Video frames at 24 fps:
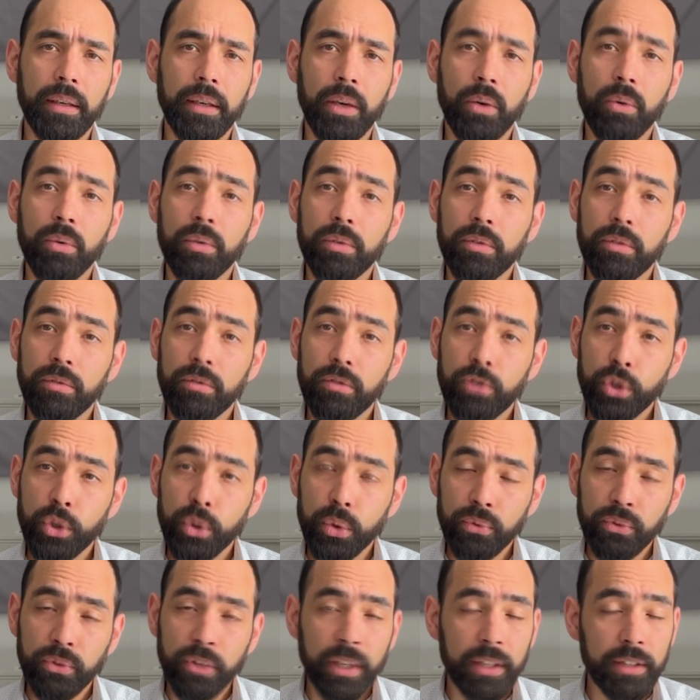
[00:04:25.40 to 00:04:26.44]
Now,
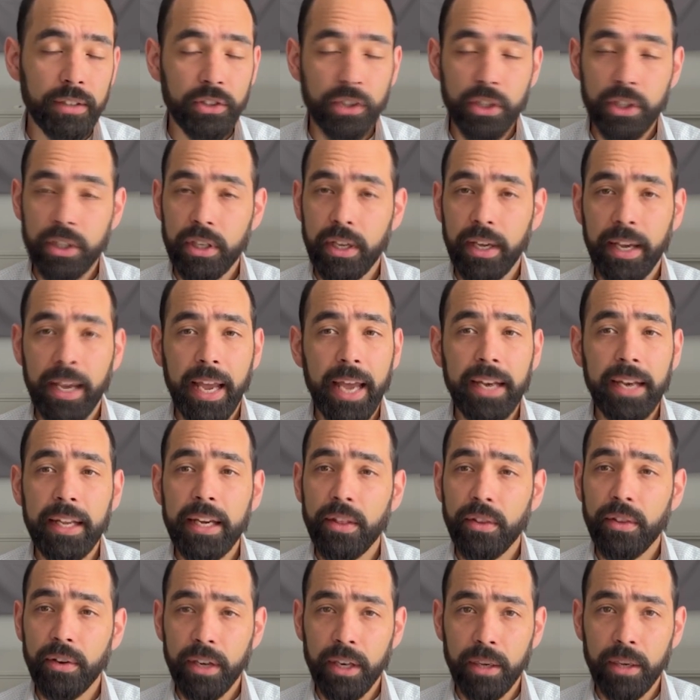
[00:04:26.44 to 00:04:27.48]
Schufa, just like any
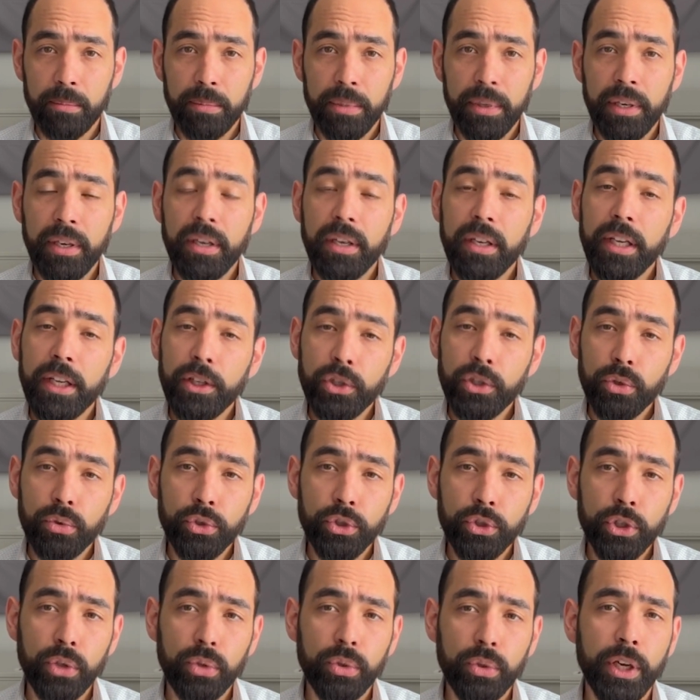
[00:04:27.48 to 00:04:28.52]
other company, needs to
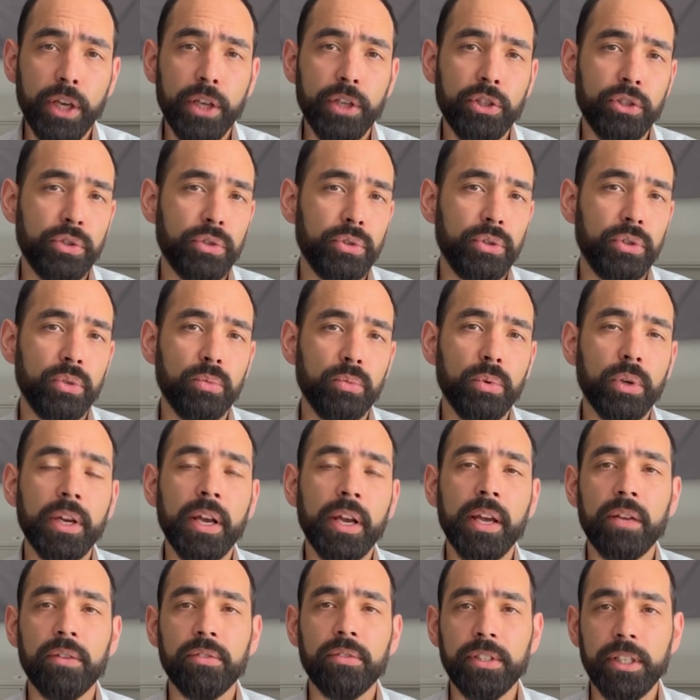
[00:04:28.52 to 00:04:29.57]
showcase to you what
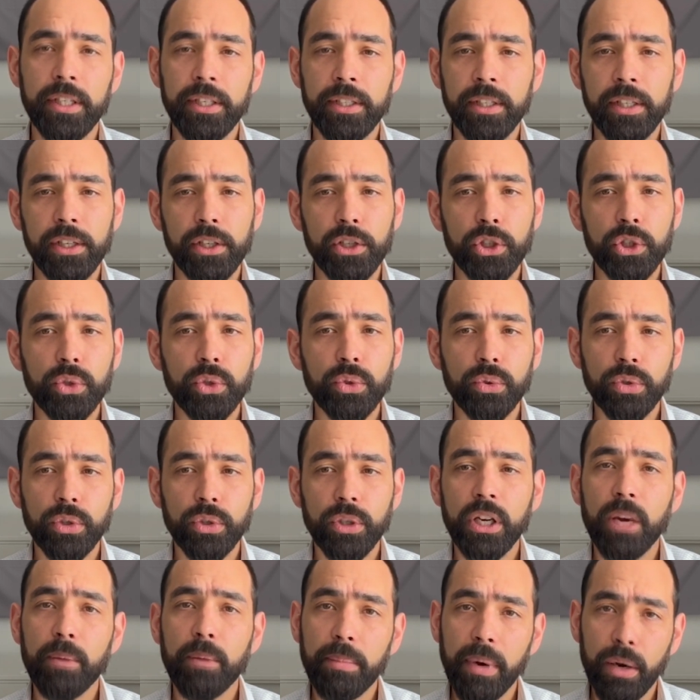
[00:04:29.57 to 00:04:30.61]
kind of data is
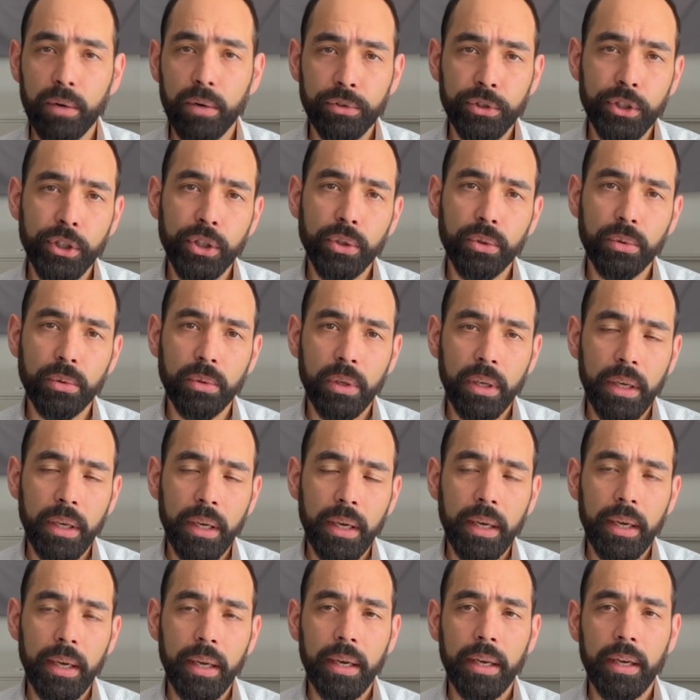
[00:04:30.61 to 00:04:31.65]
stored about you
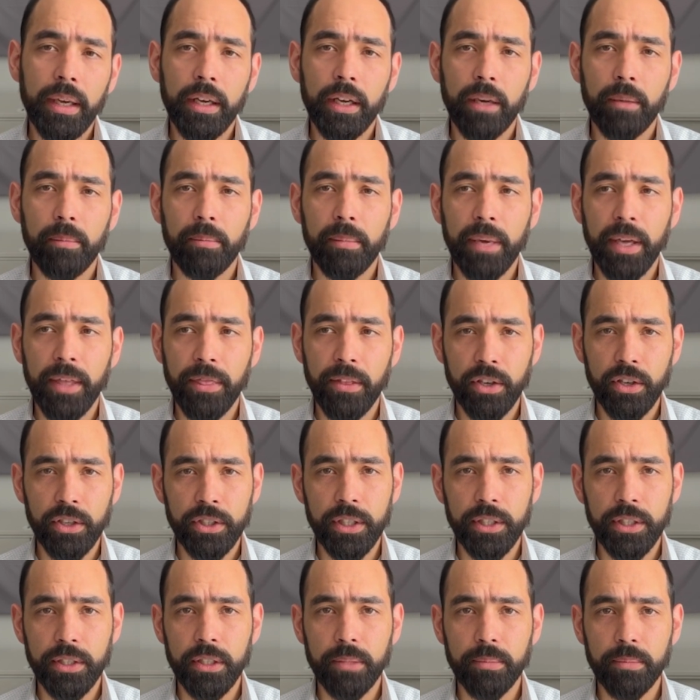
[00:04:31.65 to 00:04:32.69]
in their
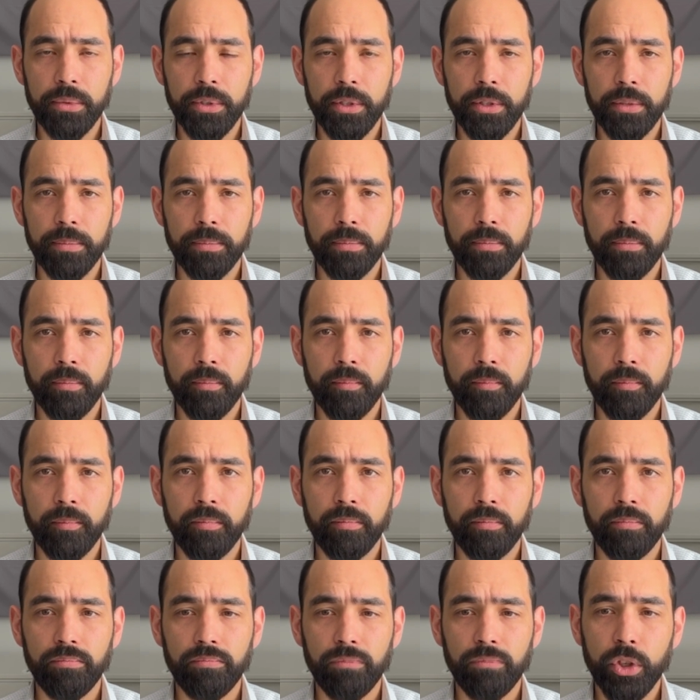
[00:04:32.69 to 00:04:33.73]
systems.
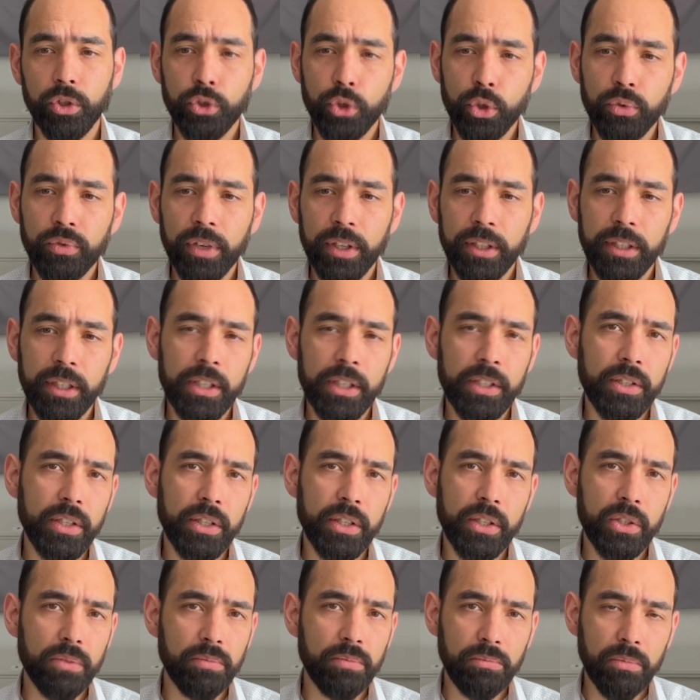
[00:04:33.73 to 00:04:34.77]
Schufa does
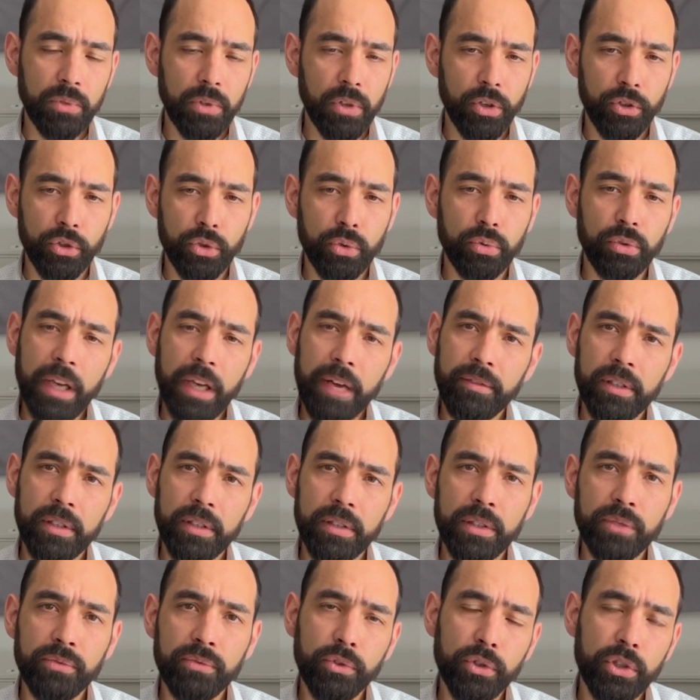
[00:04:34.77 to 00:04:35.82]
this on 2
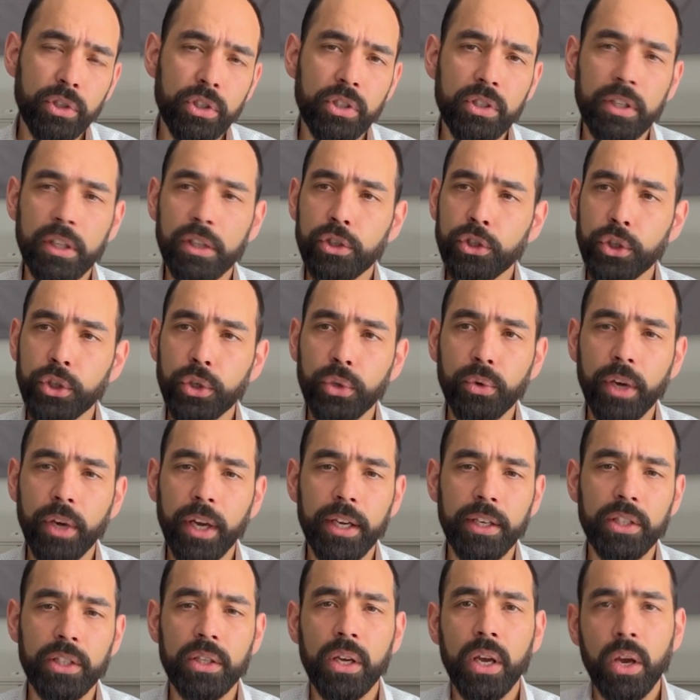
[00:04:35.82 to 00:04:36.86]
levels. First, they'll
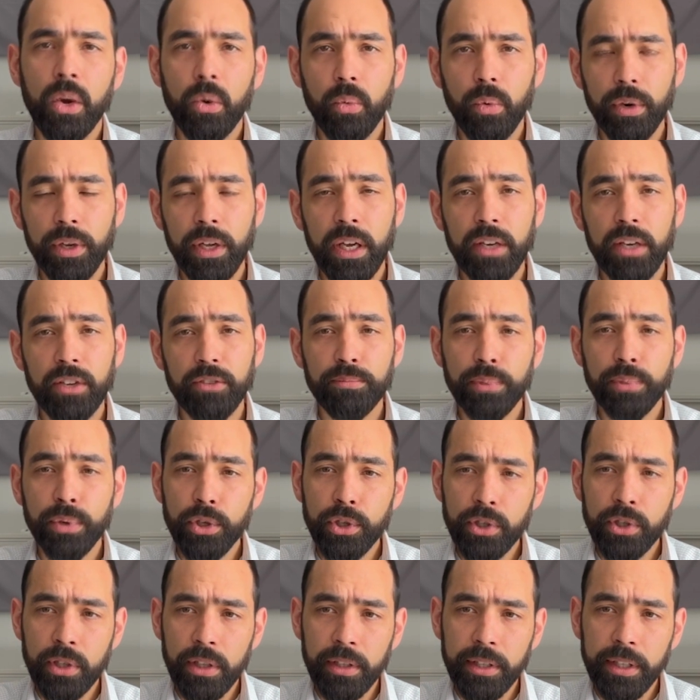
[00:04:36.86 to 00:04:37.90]
showcase what kind of
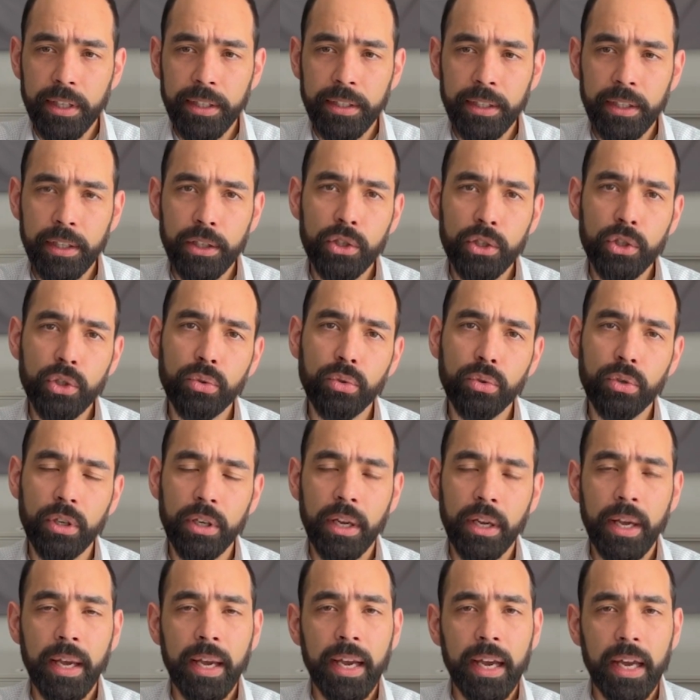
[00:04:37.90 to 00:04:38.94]
personal data is
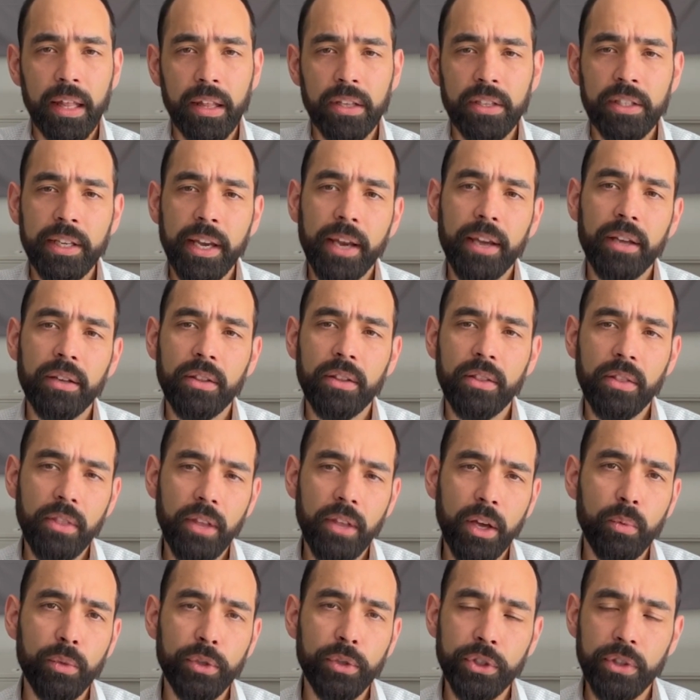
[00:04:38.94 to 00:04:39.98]
stored, and the second
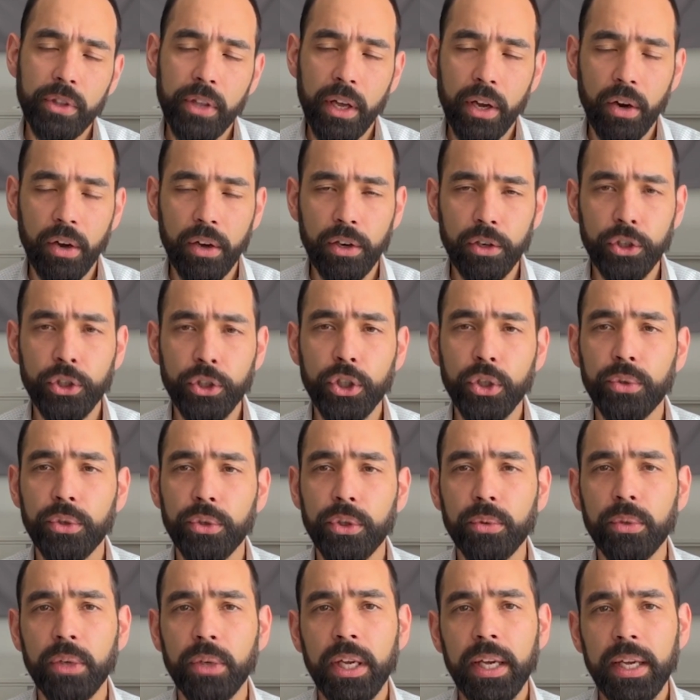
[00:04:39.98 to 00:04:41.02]
thing which they're going to show
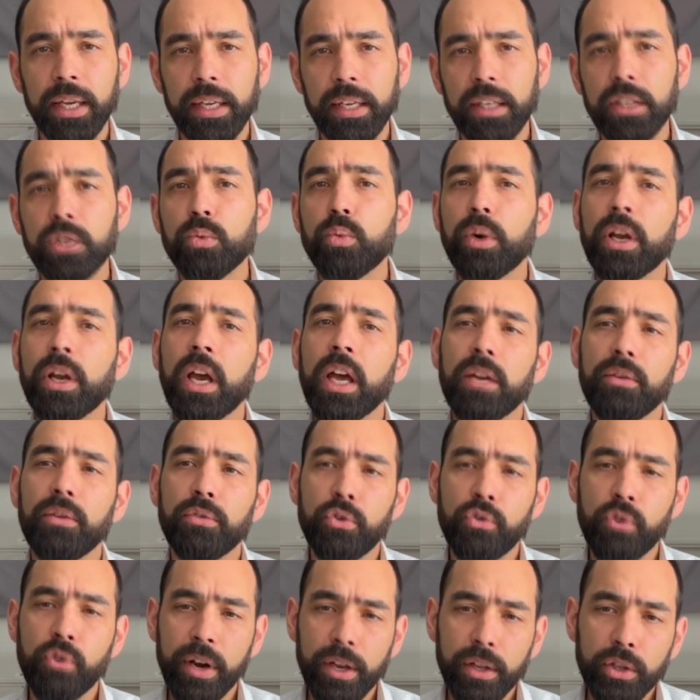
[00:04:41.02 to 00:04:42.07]
you is what kind
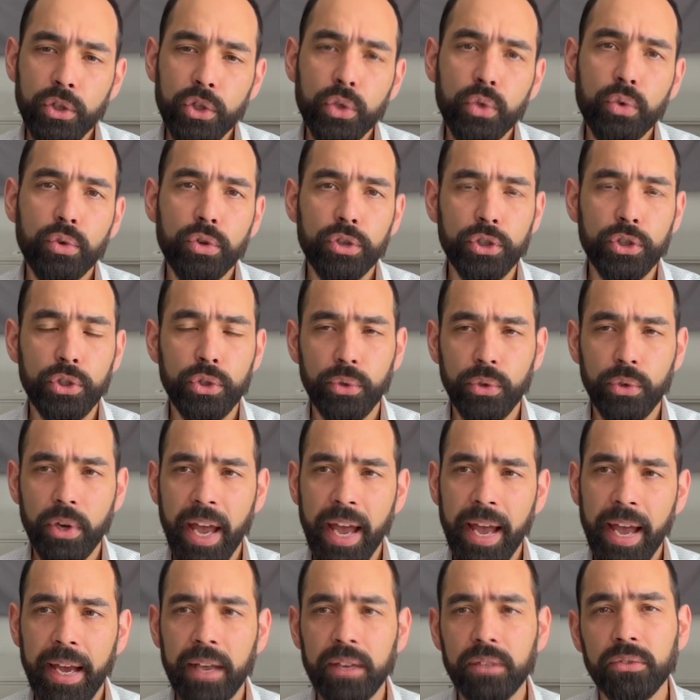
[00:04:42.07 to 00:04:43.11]
of credit scores do you
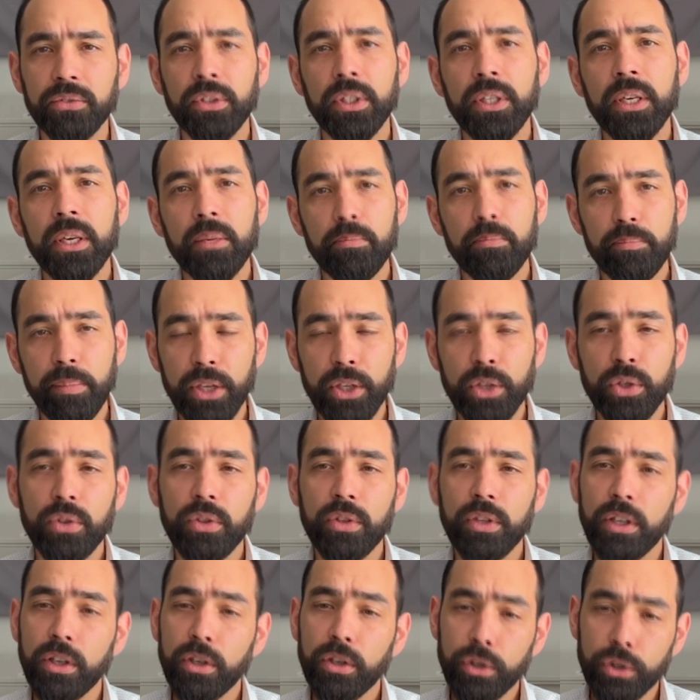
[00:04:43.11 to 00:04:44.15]
have based on
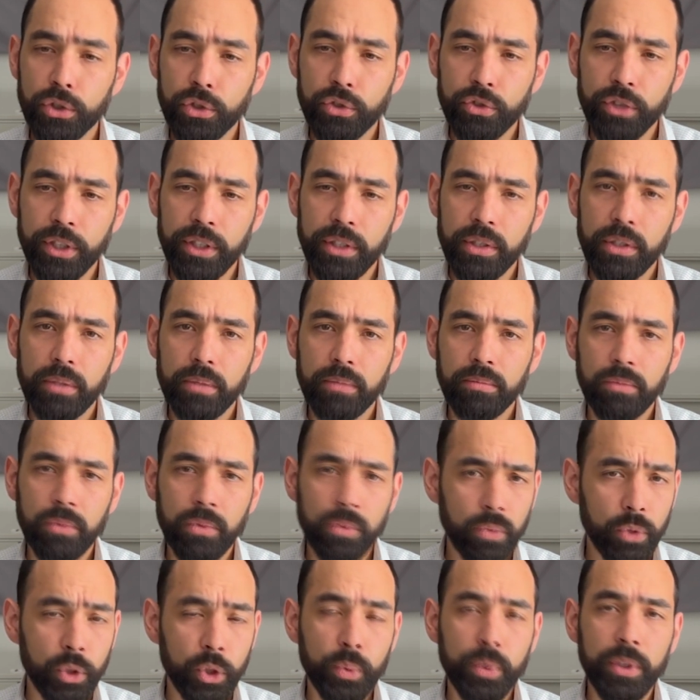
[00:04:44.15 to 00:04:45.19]
the industries,
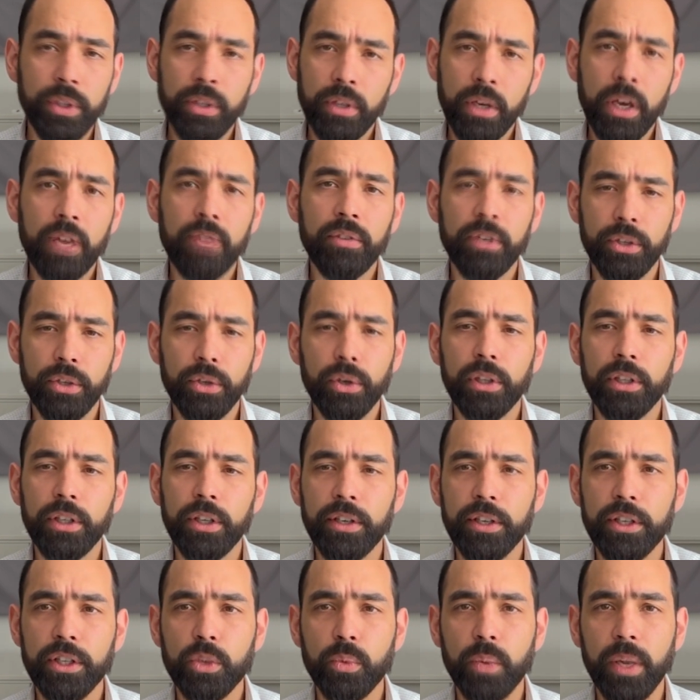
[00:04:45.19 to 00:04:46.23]
which we covered
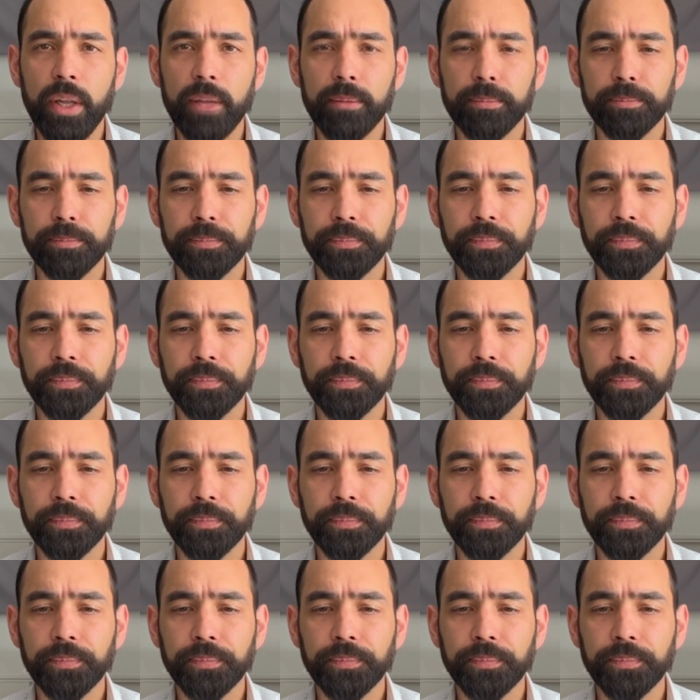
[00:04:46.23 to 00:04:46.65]
earlier as well.